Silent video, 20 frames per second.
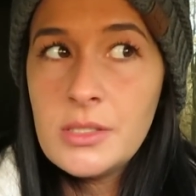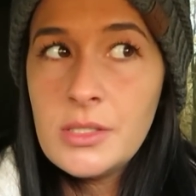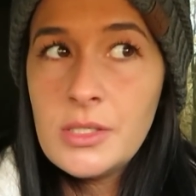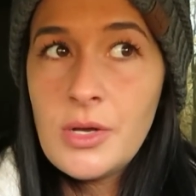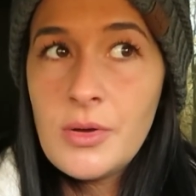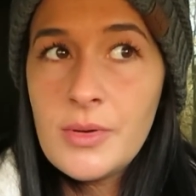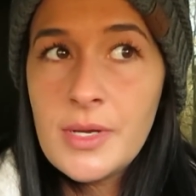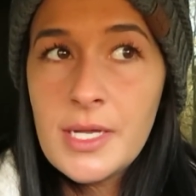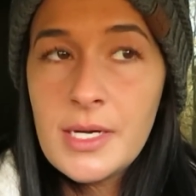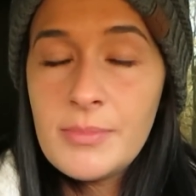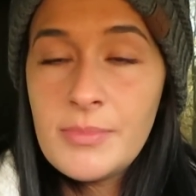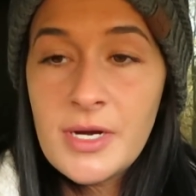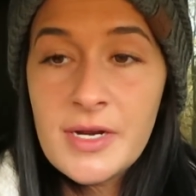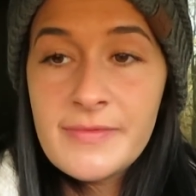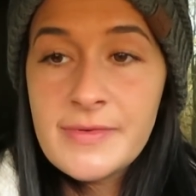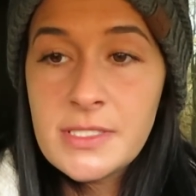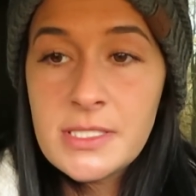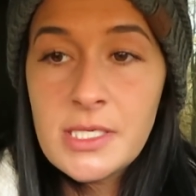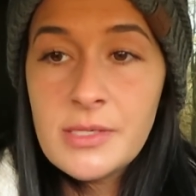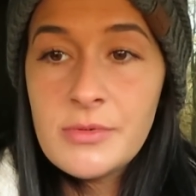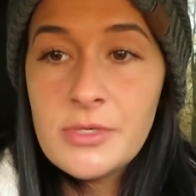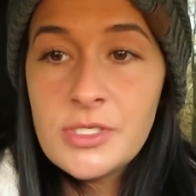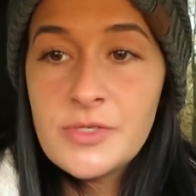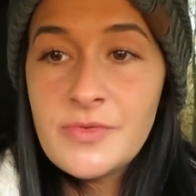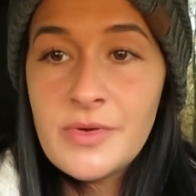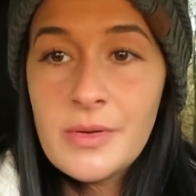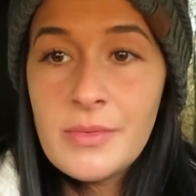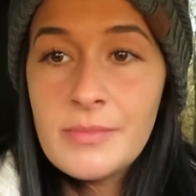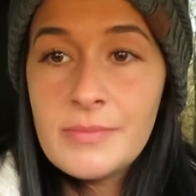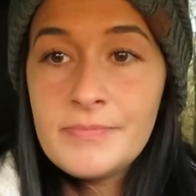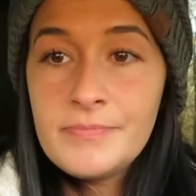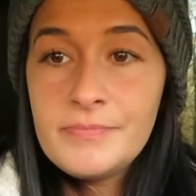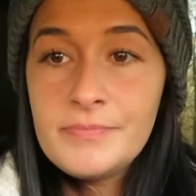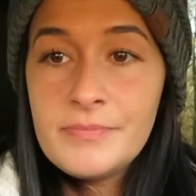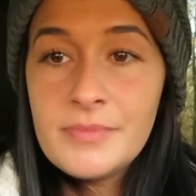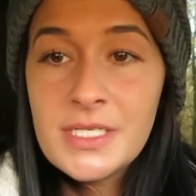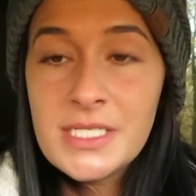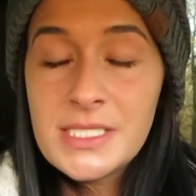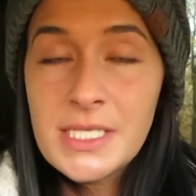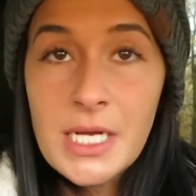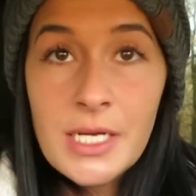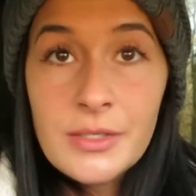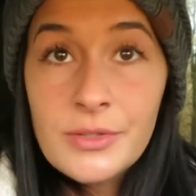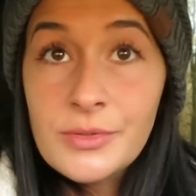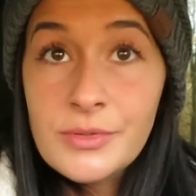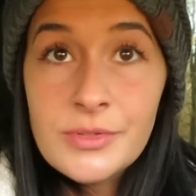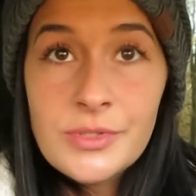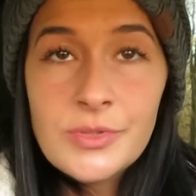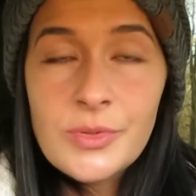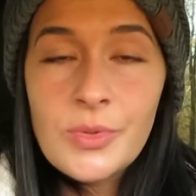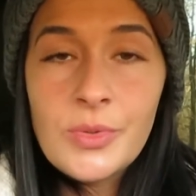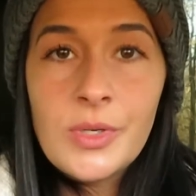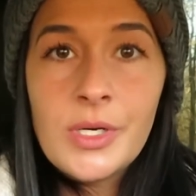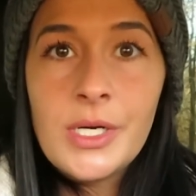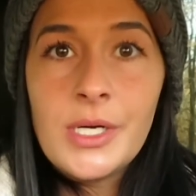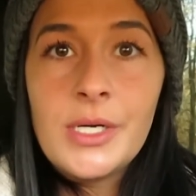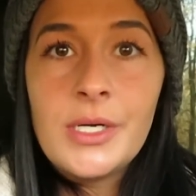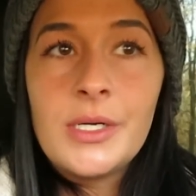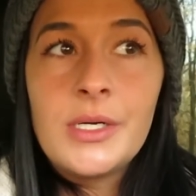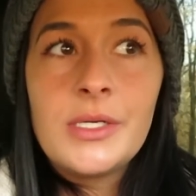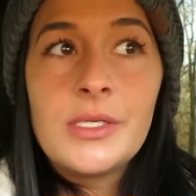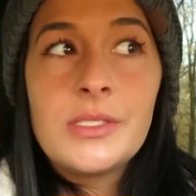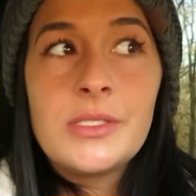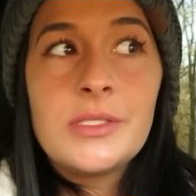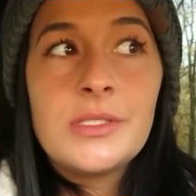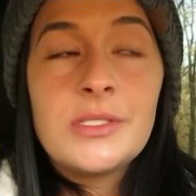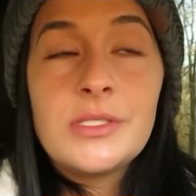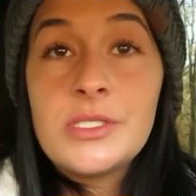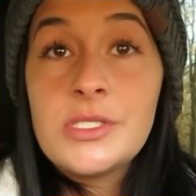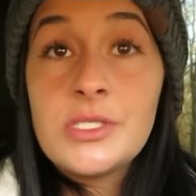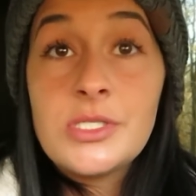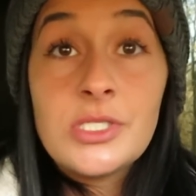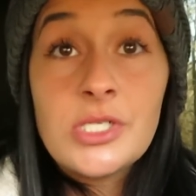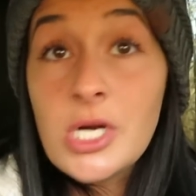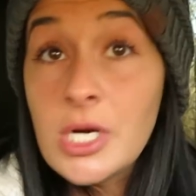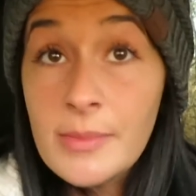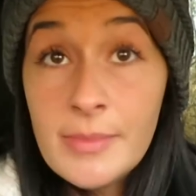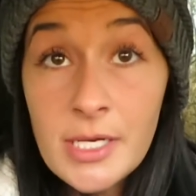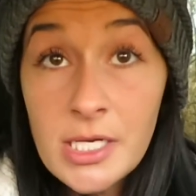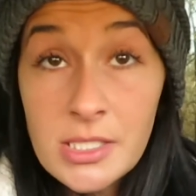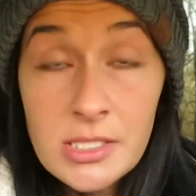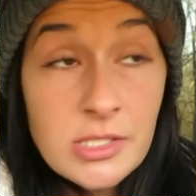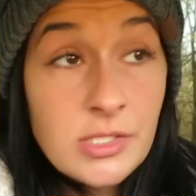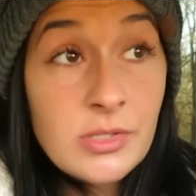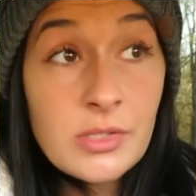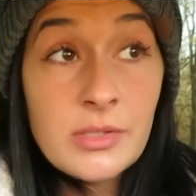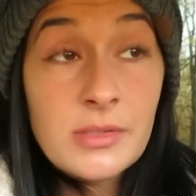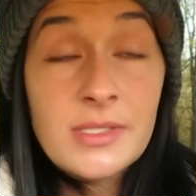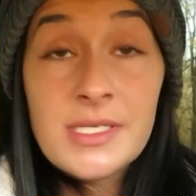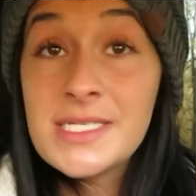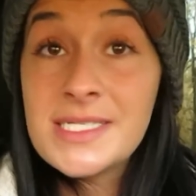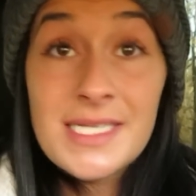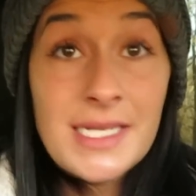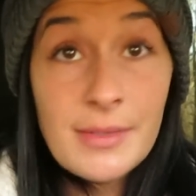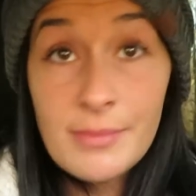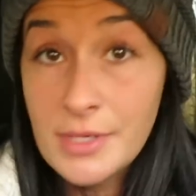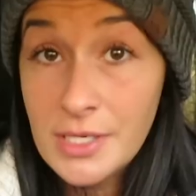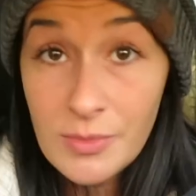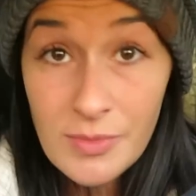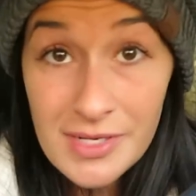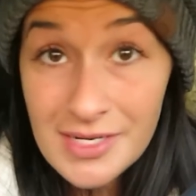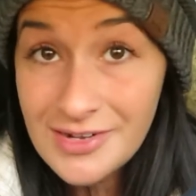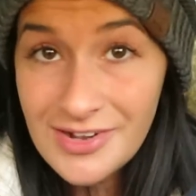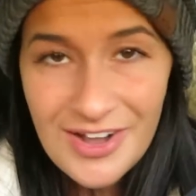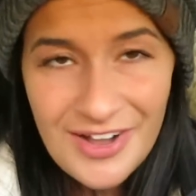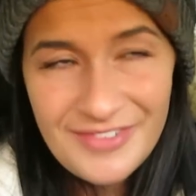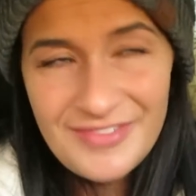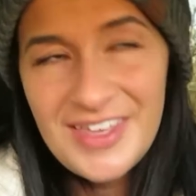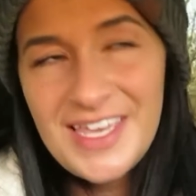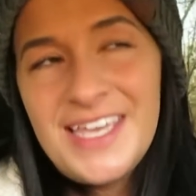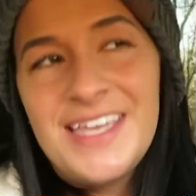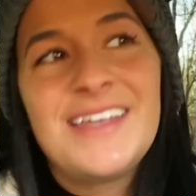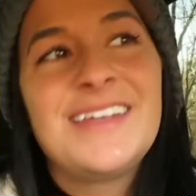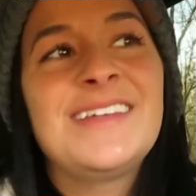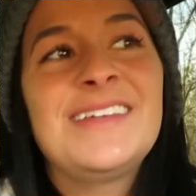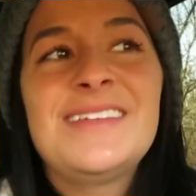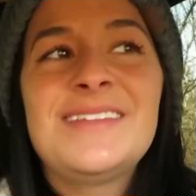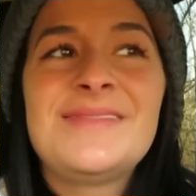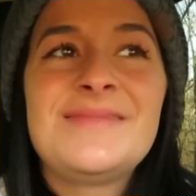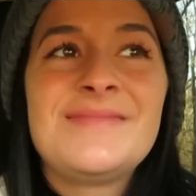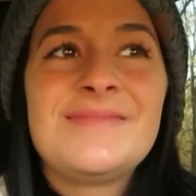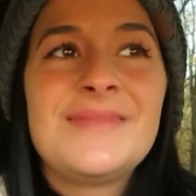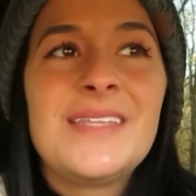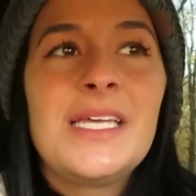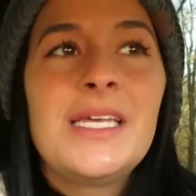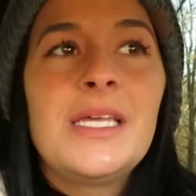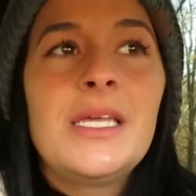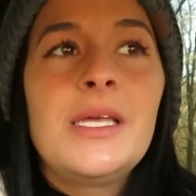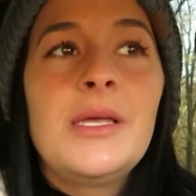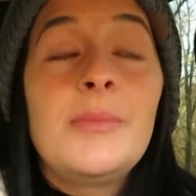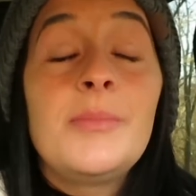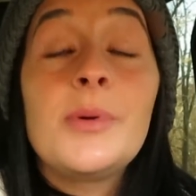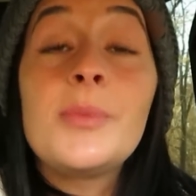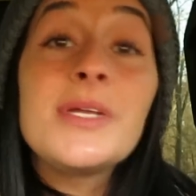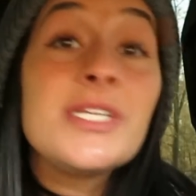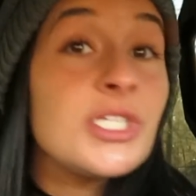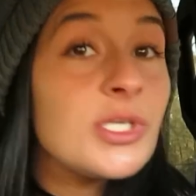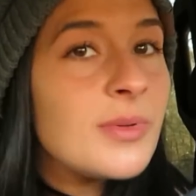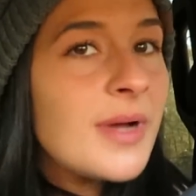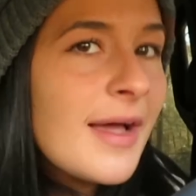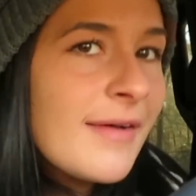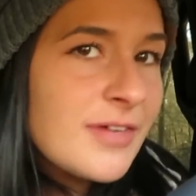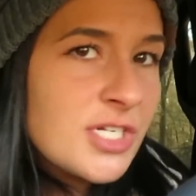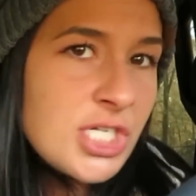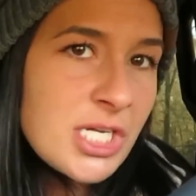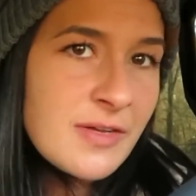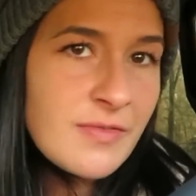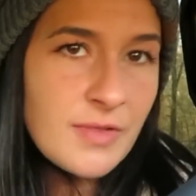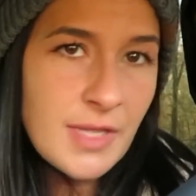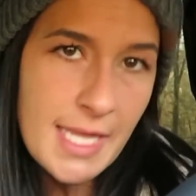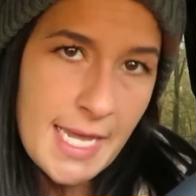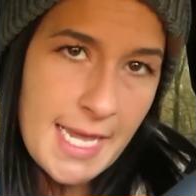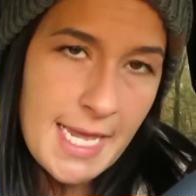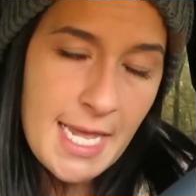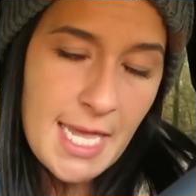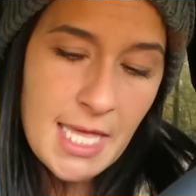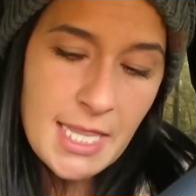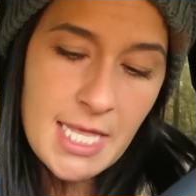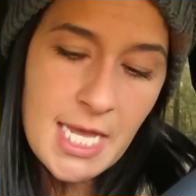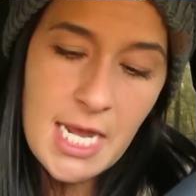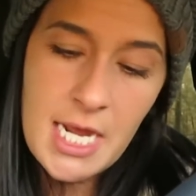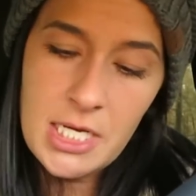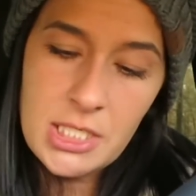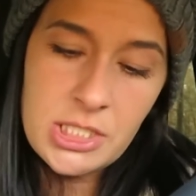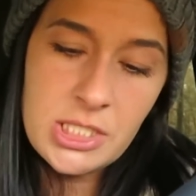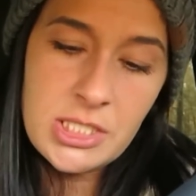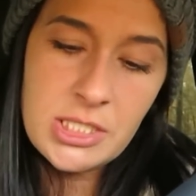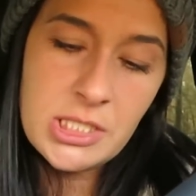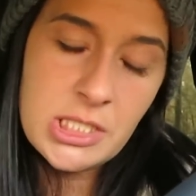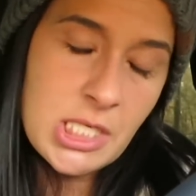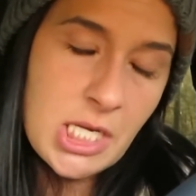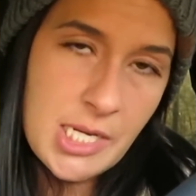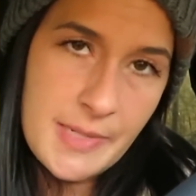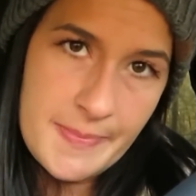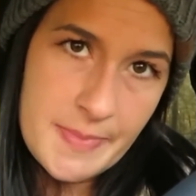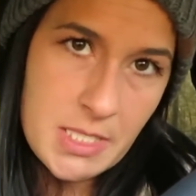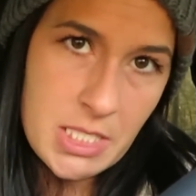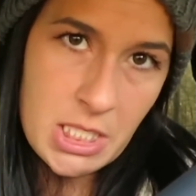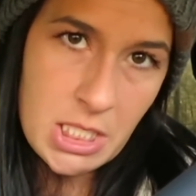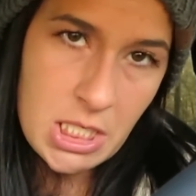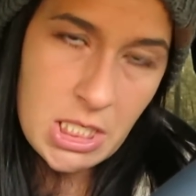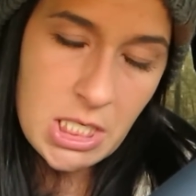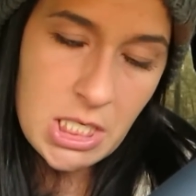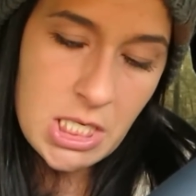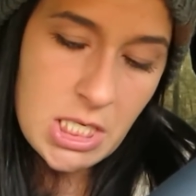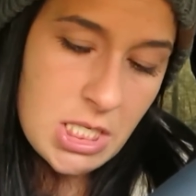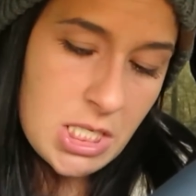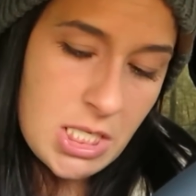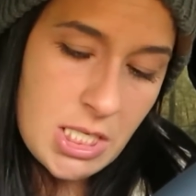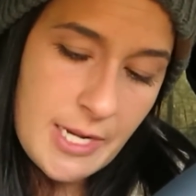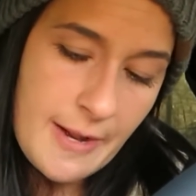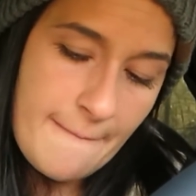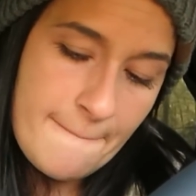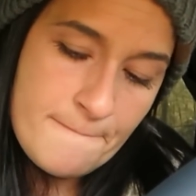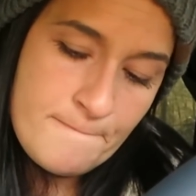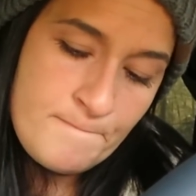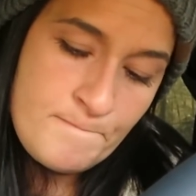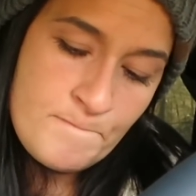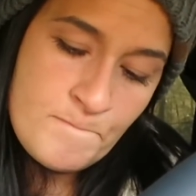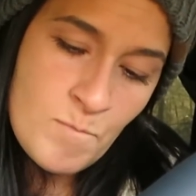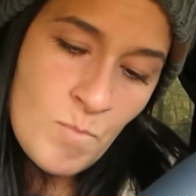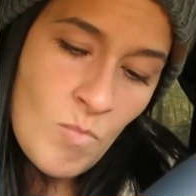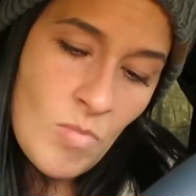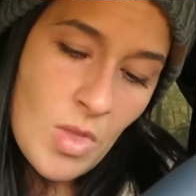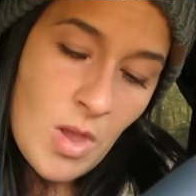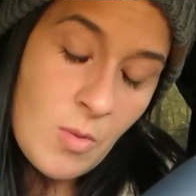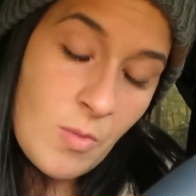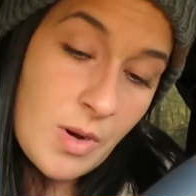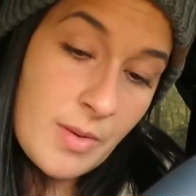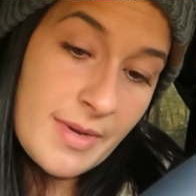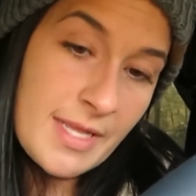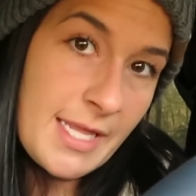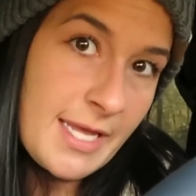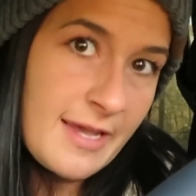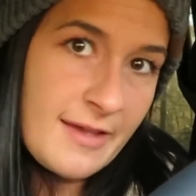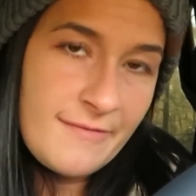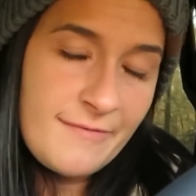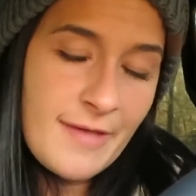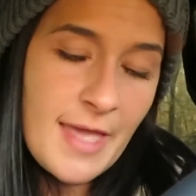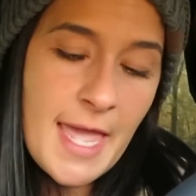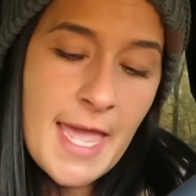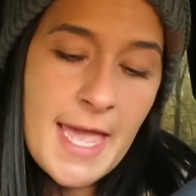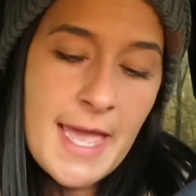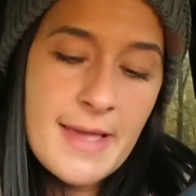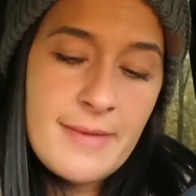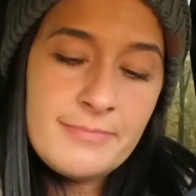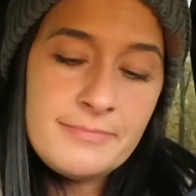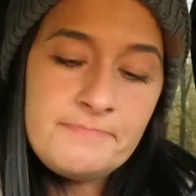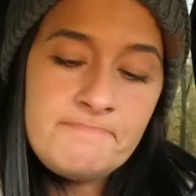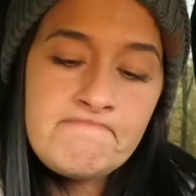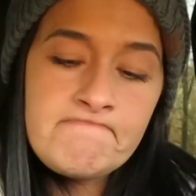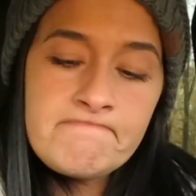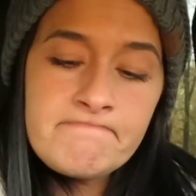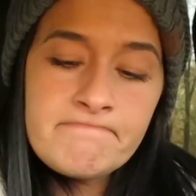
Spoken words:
go get a breakfast sandwich from McDonald's or Starbucks, or because then I'm gonna want a coffee. But we do have a Chick-fil-A that just got put in where we live, and